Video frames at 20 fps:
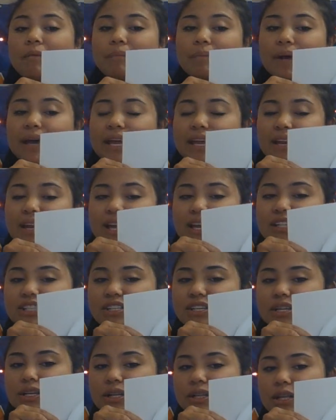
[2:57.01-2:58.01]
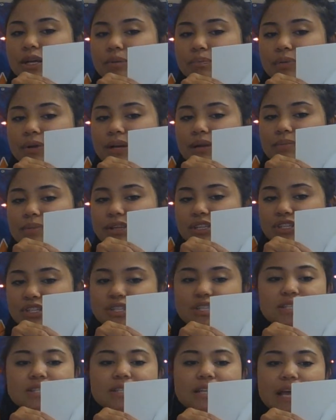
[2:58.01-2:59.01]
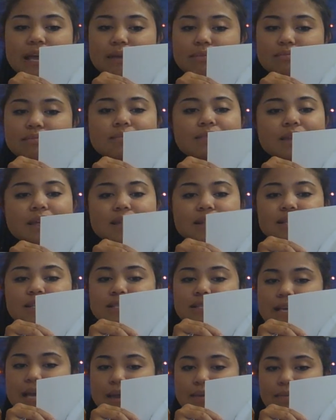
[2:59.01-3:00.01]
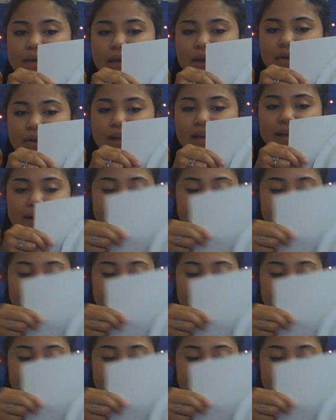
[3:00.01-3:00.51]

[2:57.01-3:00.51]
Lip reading: But it's going to look pretty much the same, in the same area.